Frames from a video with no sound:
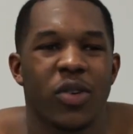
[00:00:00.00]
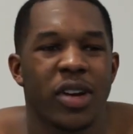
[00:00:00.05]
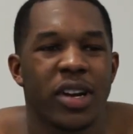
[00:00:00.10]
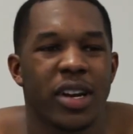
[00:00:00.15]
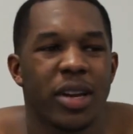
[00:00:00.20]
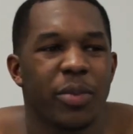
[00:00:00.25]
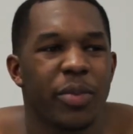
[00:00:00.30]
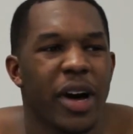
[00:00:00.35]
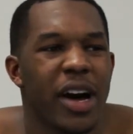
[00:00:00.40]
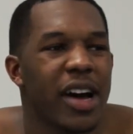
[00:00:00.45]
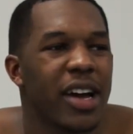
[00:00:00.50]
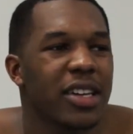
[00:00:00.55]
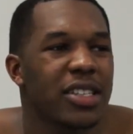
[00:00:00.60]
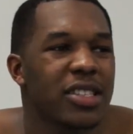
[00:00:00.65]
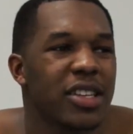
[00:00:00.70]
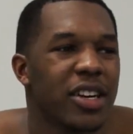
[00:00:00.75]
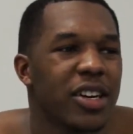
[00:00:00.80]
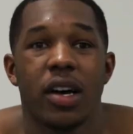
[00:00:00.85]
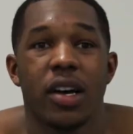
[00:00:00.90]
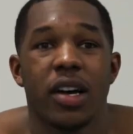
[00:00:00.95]
wanted to box.
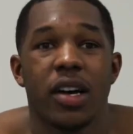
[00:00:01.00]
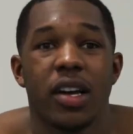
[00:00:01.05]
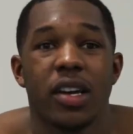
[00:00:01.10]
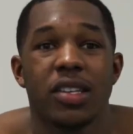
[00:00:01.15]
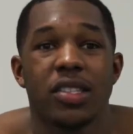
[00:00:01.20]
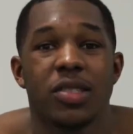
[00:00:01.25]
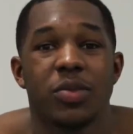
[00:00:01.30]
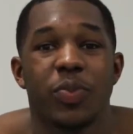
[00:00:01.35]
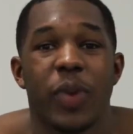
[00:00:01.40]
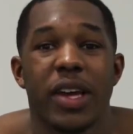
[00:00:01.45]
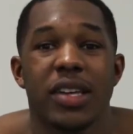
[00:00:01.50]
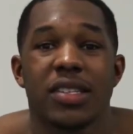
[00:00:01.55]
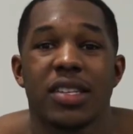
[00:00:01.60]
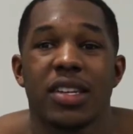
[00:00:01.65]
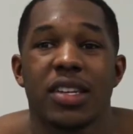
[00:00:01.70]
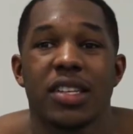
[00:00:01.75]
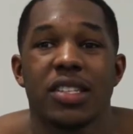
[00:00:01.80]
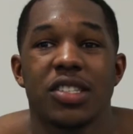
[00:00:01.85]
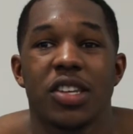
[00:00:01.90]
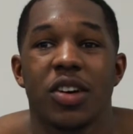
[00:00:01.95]

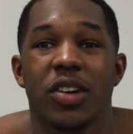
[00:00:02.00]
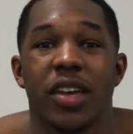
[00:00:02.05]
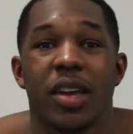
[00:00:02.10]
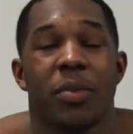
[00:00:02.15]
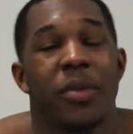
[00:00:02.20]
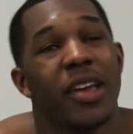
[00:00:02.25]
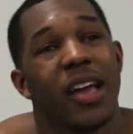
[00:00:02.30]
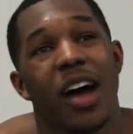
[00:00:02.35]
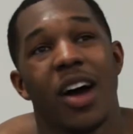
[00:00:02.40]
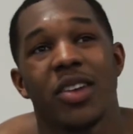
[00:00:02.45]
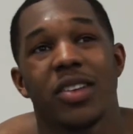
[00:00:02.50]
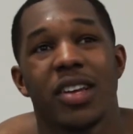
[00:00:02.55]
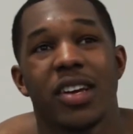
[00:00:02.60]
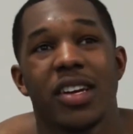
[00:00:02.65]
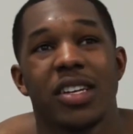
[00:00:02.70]
It's gonna get me out there.